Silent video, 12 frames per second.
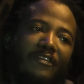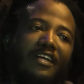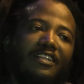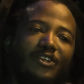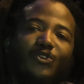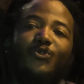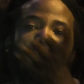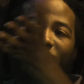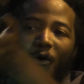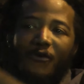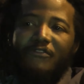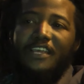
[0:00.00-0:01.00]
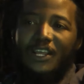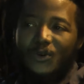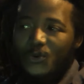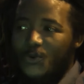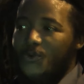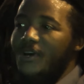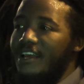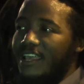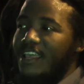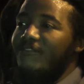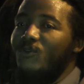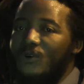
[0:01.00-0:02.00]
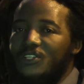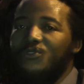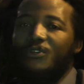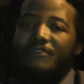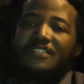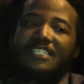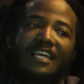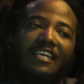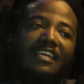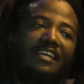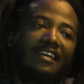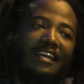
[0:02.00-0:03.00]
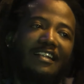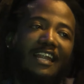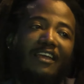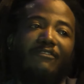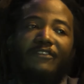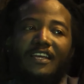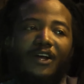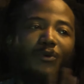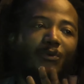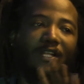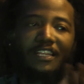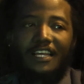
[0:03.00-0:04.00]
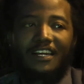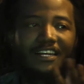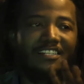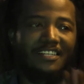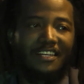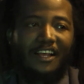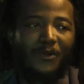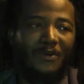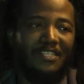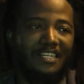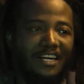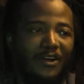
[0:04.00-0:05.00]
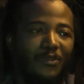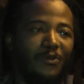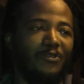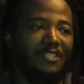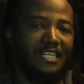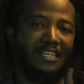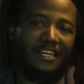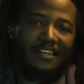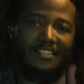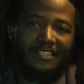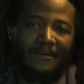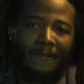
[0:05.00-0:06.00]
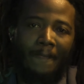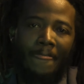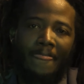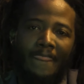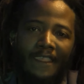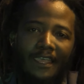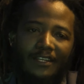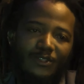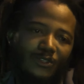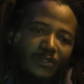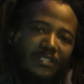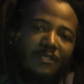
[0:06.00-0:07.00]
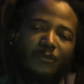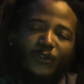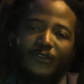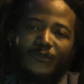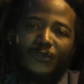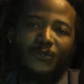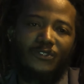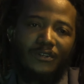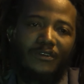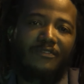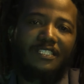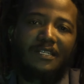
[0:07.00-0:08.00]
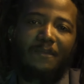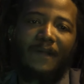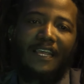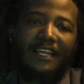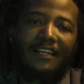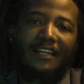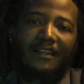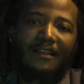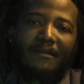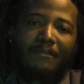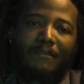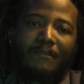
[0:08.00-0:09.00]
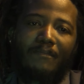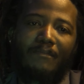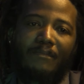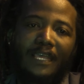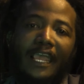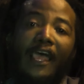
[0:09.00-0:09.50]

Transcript: fact that you dove into everyone's sort of psyche and like figured out what their rationale was around those 3 days. And it's also just beautiful to sort of sit back and be